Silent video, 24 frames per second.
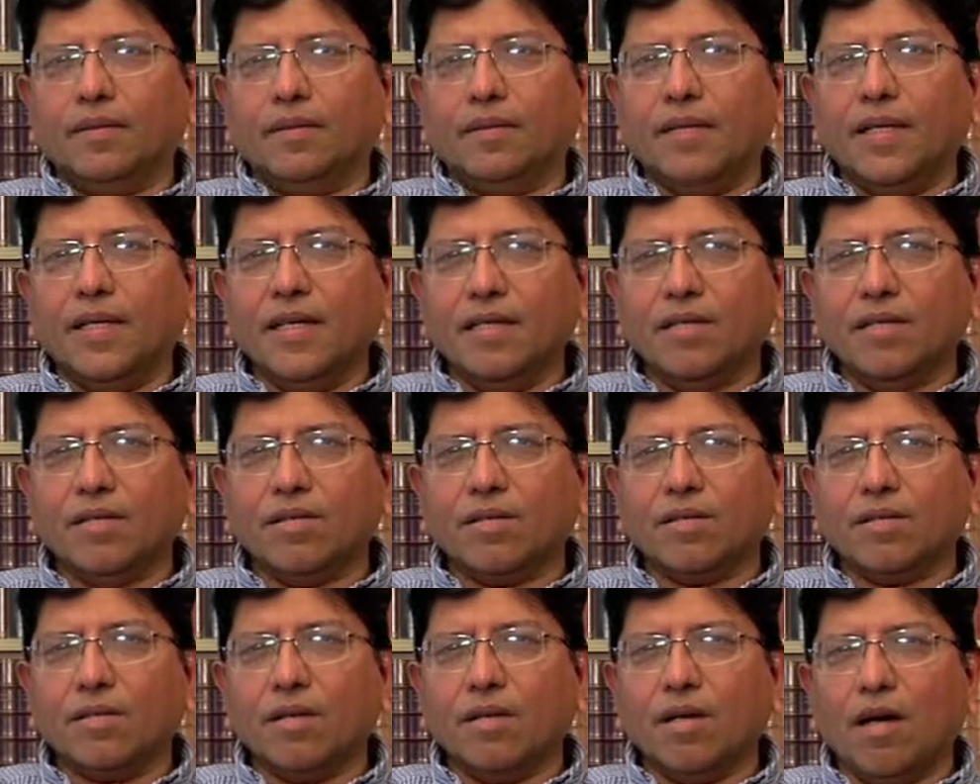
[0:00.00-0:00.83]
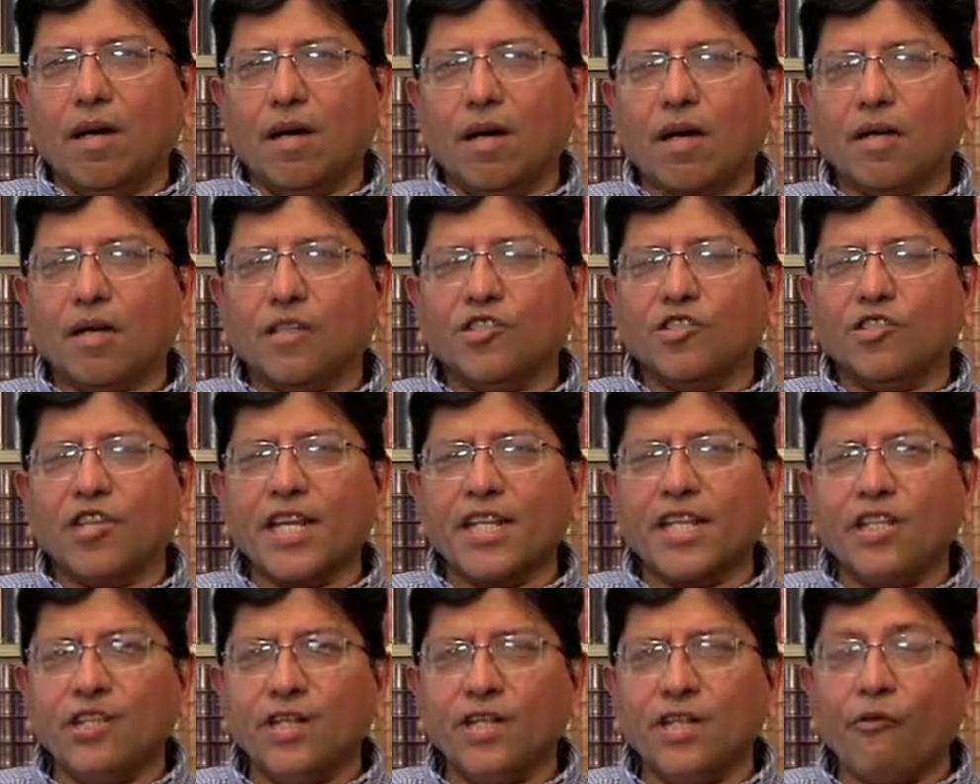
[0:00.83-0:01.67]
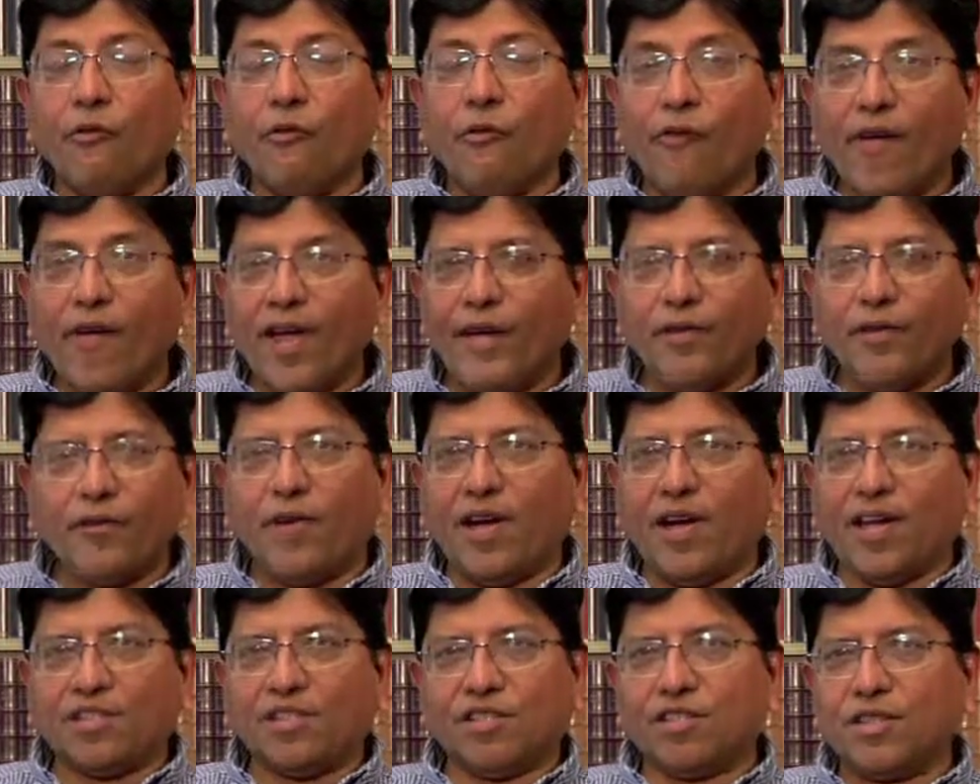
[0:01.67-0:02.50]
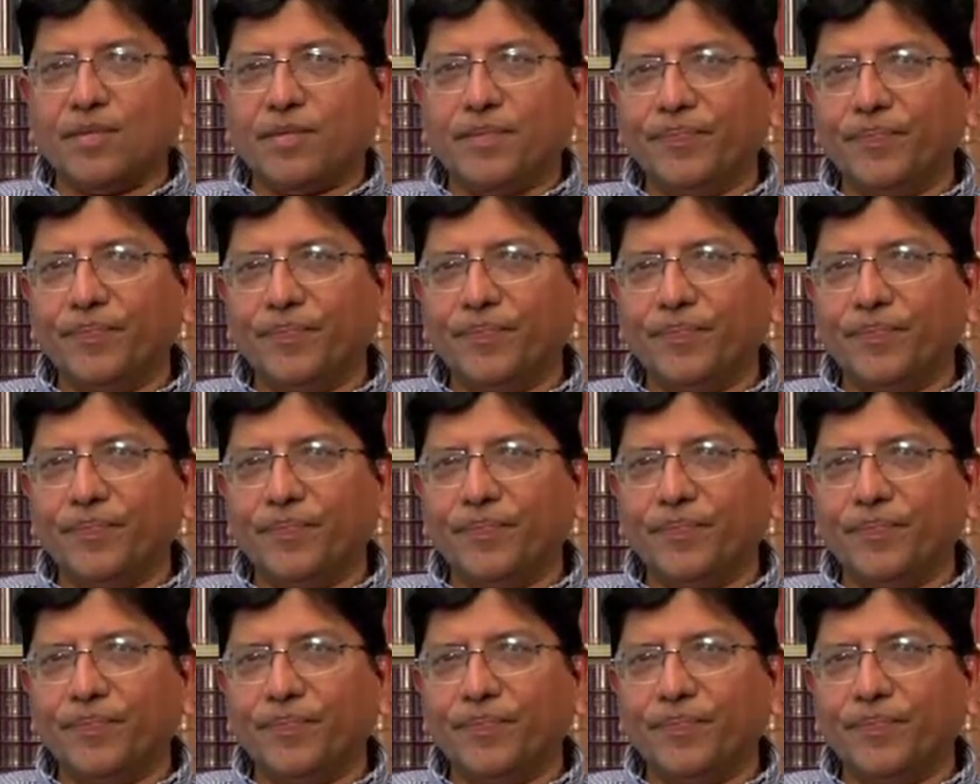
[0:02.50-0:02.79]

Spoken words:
Things are changing very fast.